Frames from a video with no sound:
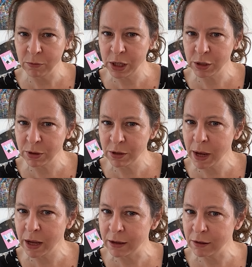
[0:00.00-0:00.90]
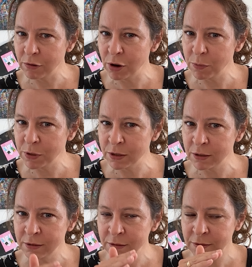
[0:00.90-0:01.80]
Which would you make? Cropped?
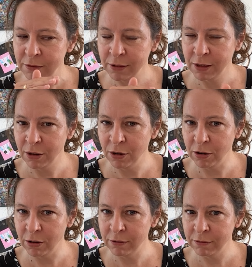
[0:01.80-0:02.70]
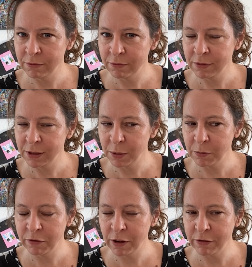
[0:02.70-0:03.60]
Long?
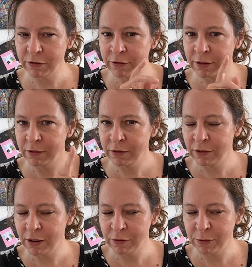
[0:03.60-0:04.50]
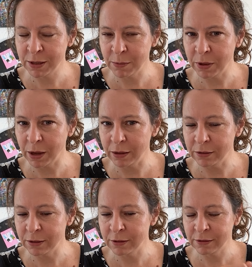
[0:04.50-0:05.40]
Double fluff? Fluff with something
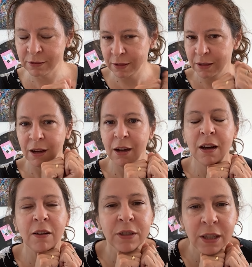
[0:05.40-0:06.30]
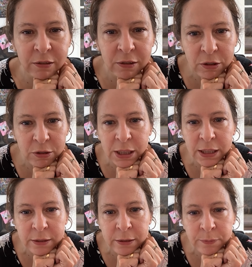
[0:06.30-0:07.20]
else? I'd love to hear all your
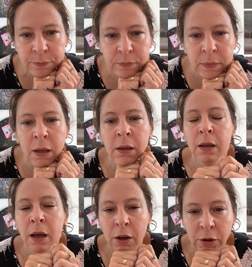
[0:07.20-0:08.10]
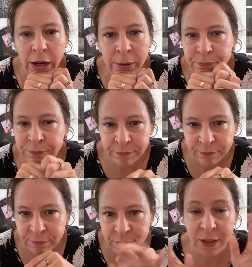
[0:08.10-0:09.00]
takes. Okay,
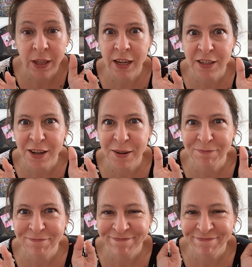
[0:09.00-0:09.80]
see you next time.